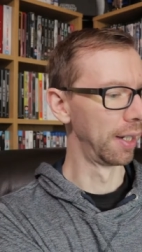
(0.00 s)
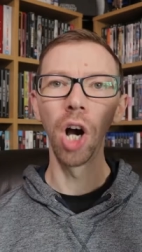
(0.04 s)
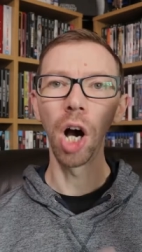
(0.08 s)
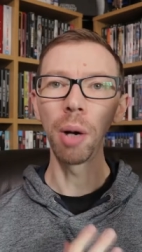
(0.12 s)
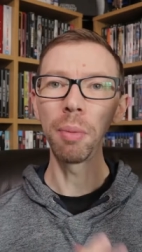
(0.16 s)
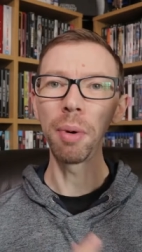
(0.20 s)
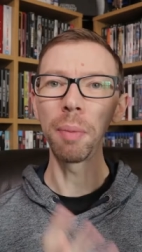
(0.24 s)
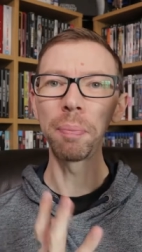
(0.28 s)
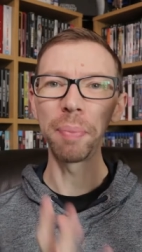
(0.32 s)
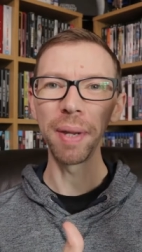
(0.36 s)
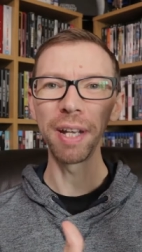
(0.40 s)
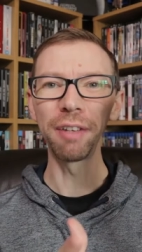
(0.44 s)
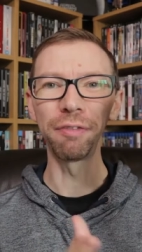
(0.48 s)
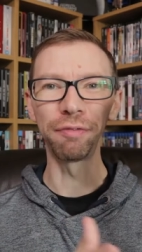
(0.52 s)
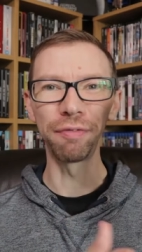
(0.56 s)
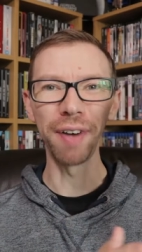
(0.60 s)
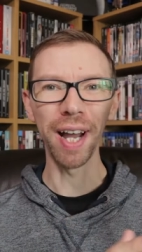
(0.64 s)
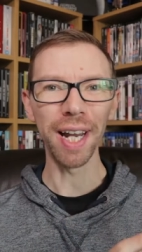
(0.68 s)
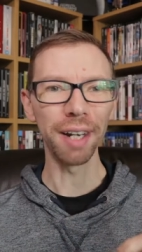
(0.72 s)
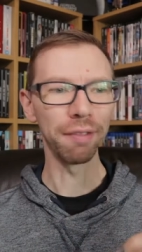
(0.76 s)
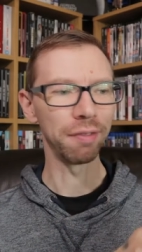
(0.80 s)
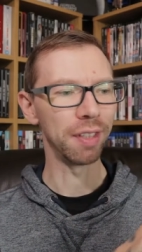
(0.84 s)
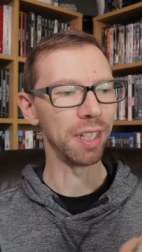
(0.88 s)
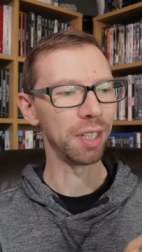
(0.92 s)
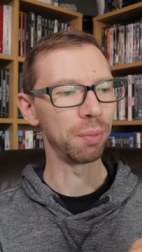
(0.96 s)
I'm a big
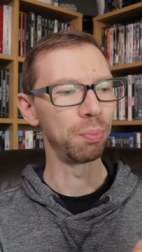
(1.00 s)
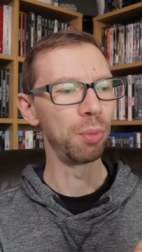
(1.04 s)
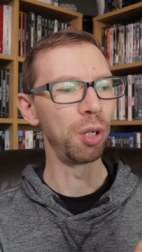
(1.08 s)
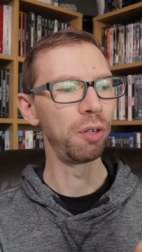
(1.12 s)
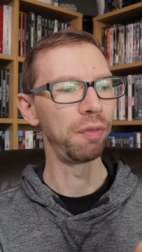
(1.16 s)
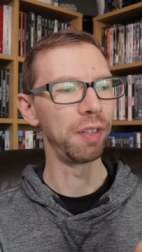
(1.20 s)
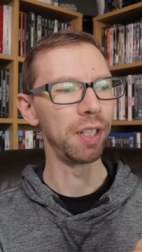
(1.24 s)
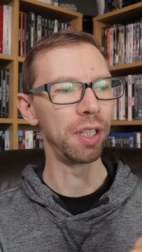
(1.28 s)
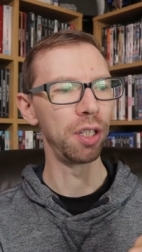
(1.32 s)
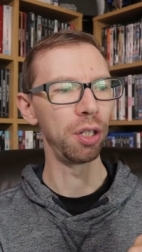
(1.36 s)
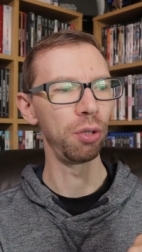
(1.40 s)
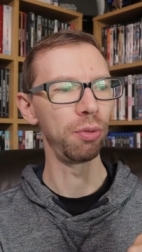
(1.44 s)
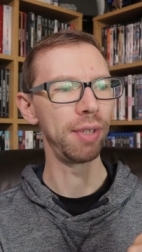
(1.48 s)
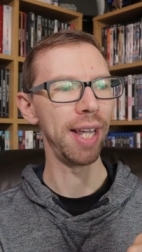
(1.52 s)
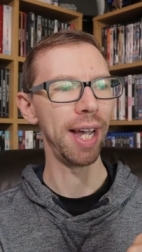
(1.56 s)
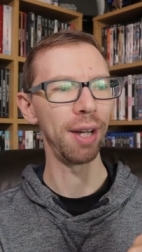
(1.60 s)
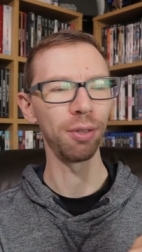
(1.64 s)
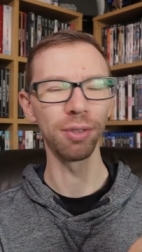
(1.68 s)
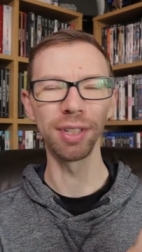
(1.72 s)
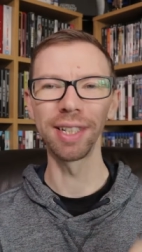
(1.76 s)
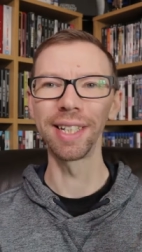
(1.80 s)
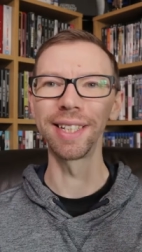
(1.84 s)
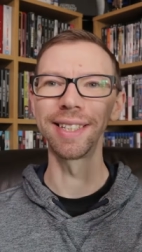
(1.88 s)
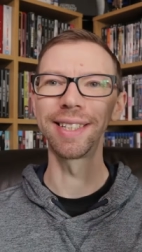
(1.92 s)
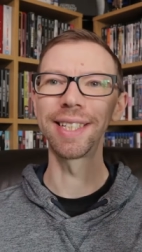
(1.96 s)
fan of this movie.
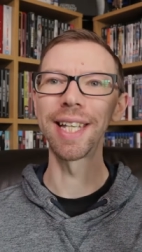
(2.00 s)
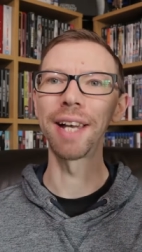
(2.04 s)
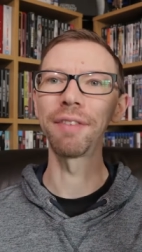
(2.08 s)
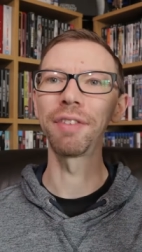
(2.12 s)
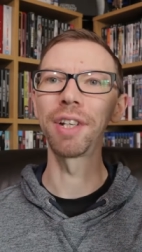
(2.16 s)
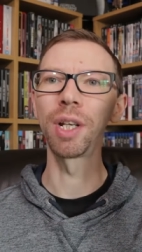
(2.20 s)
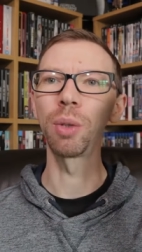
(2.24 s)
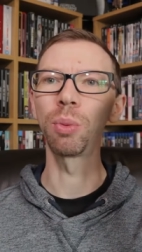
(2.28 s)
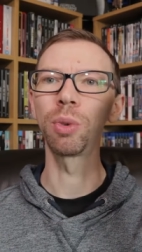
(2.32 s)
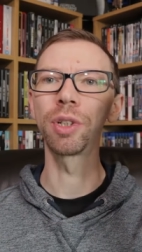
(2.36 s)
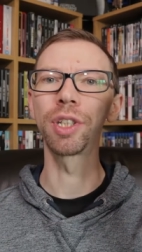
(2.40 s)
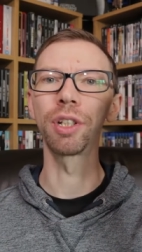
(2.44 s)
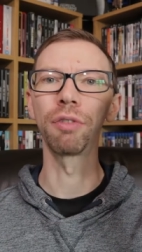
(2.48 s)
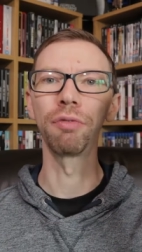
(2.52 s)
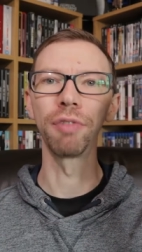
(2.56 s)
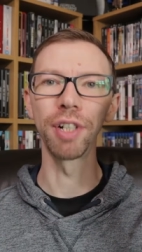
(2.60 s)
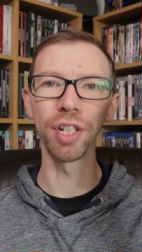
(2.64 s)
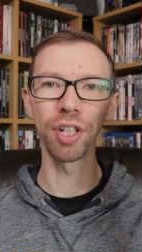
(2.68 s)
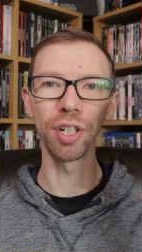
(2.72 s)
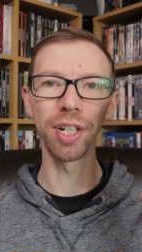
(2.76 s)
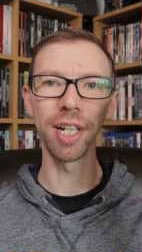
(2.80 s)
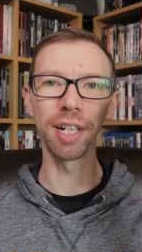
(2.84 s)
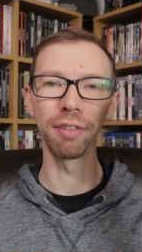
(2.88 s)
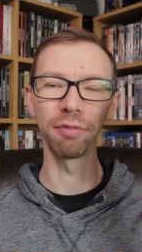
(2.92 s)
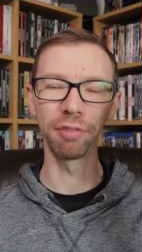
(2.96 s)
2007 it was
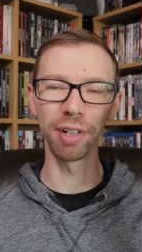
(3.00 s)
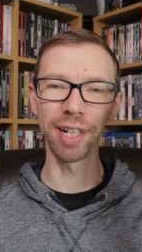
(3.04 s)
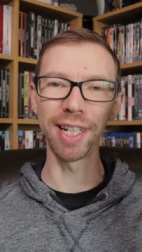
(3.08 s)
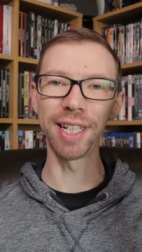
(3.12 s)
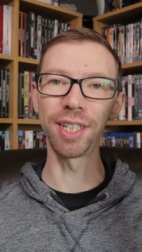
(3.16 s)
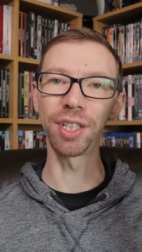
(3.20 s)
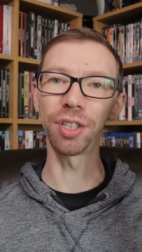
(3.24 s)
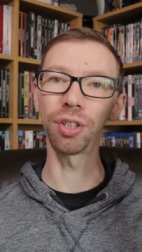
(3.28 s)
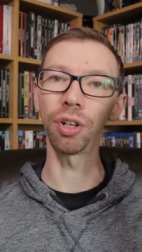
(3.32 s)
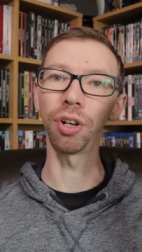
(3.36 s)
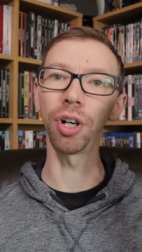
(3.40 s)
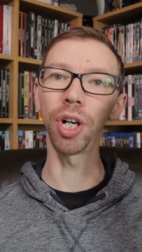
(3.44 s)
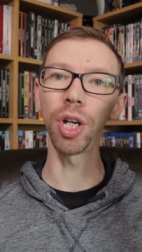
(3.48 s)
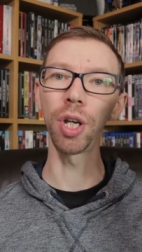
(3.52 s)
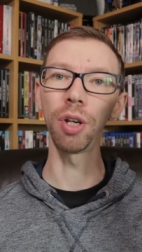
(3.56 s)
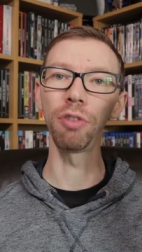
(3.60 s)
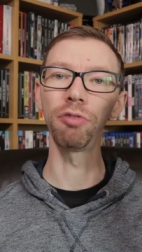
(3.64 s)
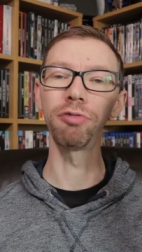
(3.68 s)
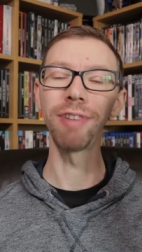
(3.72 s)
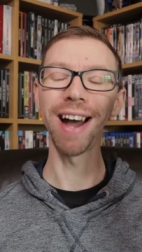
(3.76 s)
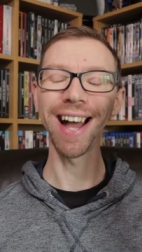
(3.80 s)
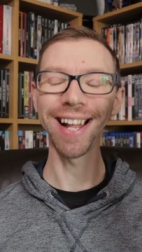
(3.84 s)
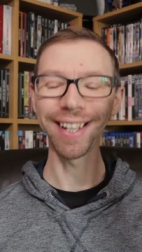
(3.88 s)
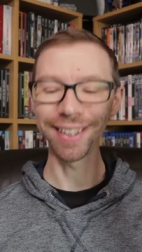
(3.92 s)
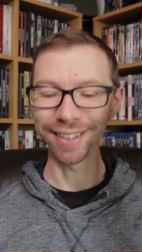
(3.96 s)
originally released. I
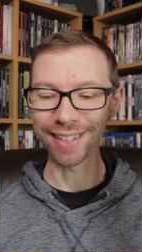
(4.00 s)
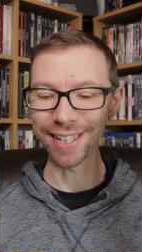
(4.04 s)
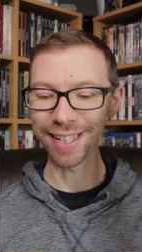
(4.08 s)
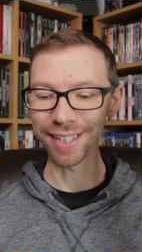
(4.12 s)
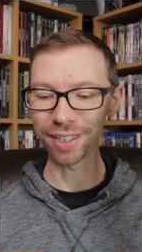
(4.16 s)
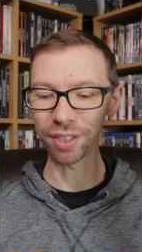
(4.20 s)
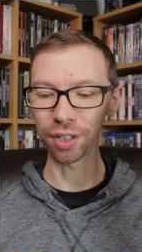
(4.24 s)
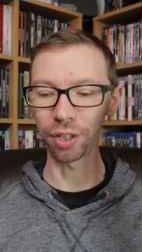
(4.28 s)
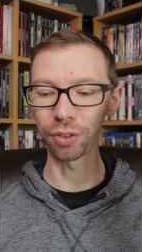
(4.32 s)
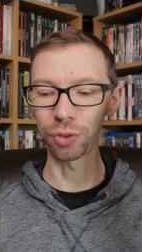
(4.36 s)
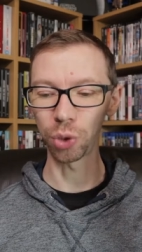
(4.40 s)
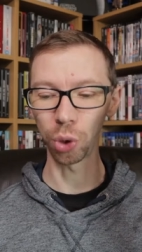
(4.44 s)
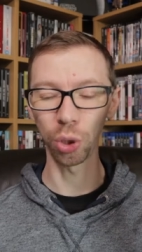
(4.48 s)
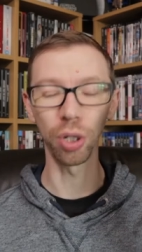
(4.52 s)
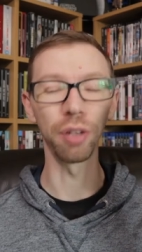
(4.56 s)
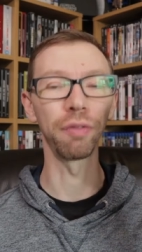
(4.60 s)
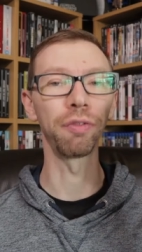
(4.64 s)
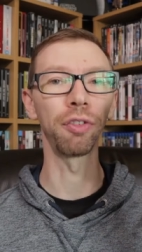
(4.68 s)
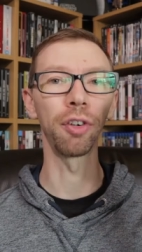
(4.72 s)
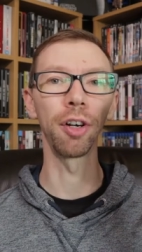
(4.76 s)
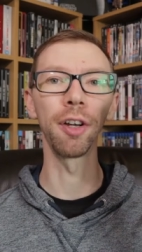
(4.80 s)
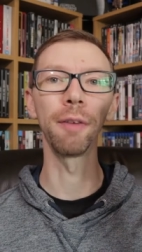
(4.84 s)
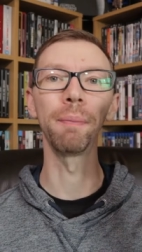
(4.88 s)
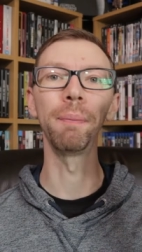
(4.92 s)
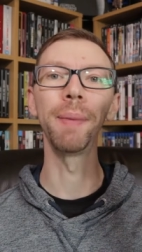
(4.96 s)
ran this on
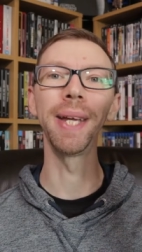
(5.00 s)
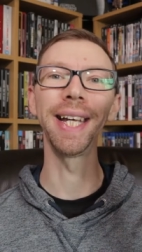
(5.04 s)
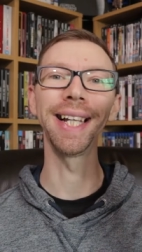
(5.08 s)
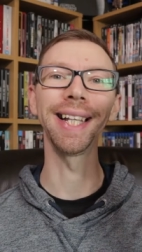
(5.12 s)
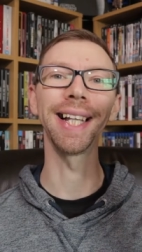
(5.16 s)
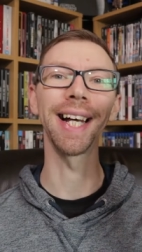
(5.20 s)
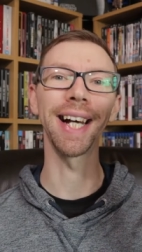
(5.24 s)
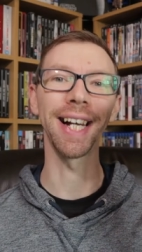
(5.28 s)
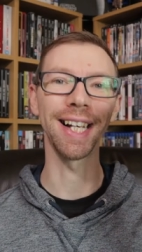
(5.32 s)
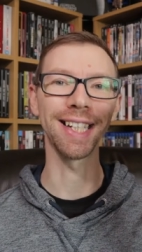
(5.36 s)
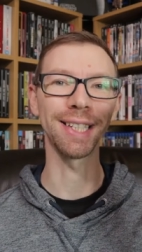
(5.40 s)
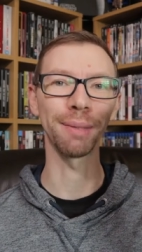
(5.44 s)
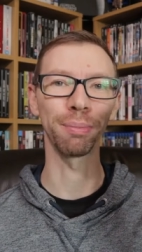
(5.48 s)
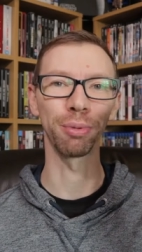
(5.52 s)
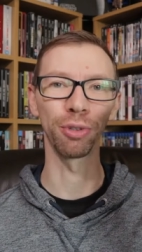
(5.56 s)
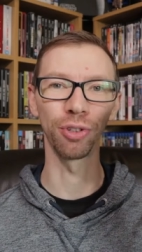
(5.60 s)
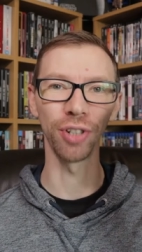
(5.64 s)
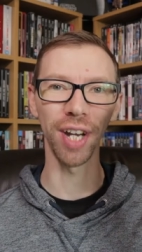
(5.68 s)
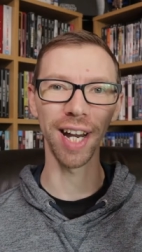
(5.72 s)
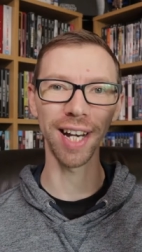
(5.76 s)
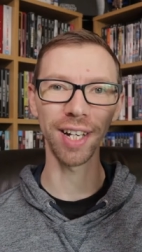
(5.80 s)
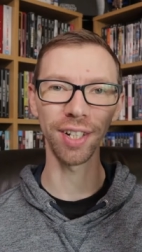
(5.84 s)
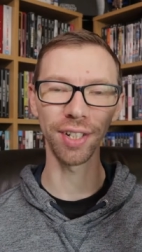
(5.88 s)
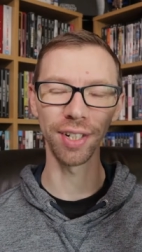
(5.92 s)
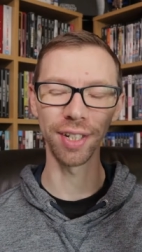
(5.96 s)
35mm as a
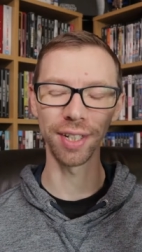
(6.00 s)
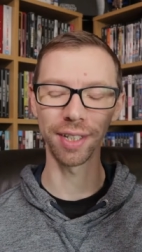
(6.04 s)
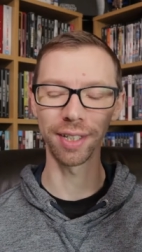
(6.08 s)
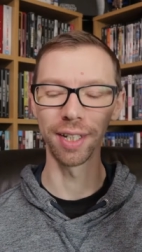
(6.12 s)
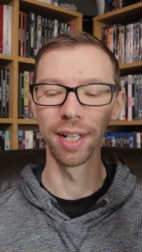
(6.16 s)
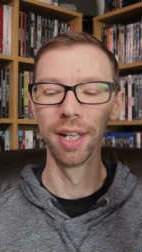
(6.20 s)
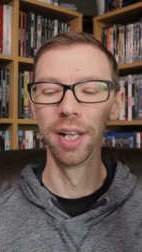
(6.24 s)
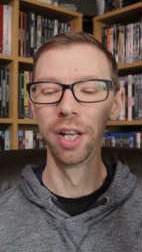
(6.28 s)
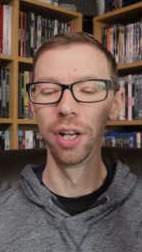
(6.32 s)
projectionist.